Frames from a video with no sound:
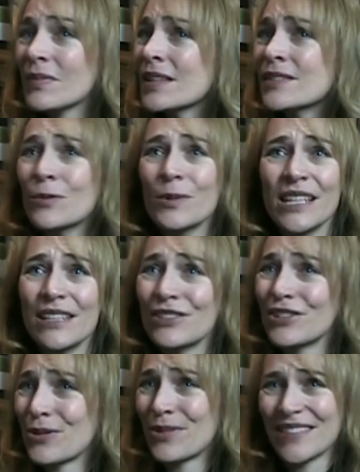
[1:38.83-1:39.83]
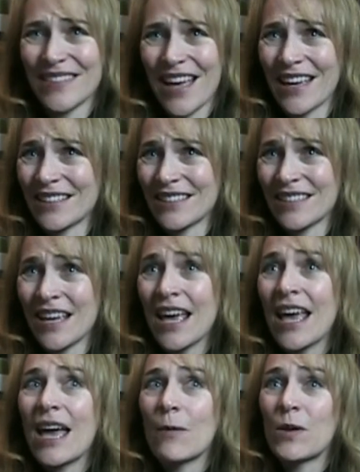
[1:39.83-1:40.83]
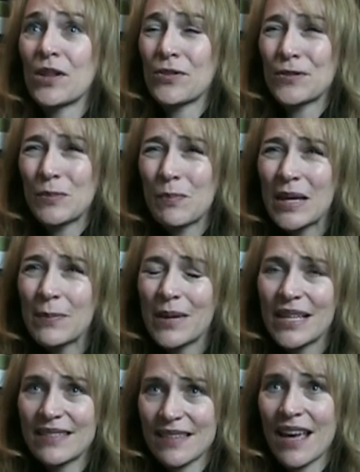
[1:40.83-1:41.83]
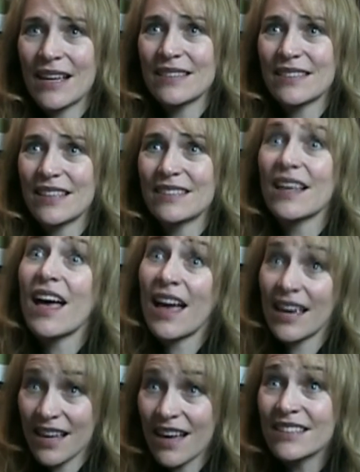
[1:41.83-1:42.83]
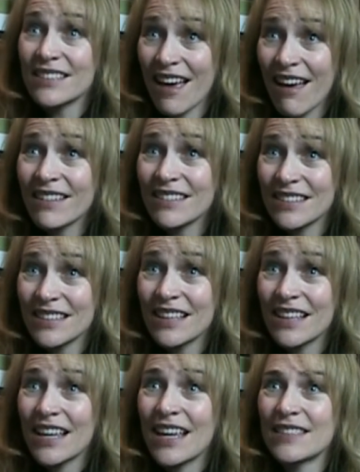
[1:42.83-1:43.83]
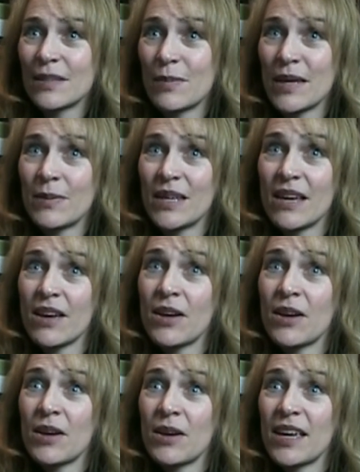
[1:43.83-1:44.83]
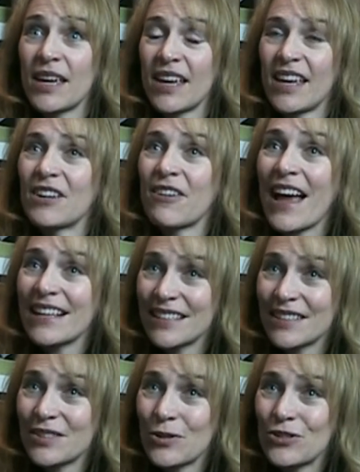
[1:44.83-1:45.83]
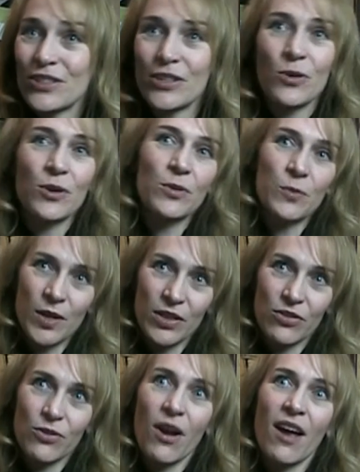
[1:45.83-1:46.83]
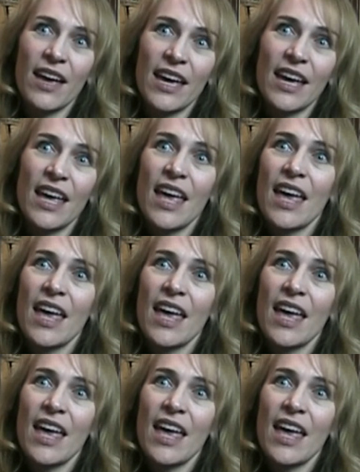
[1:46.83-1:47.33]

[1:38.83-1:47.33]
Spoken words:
So we need to know the signs. One of those big signs is eye contact. Is the baby interacting socially or withdrawing?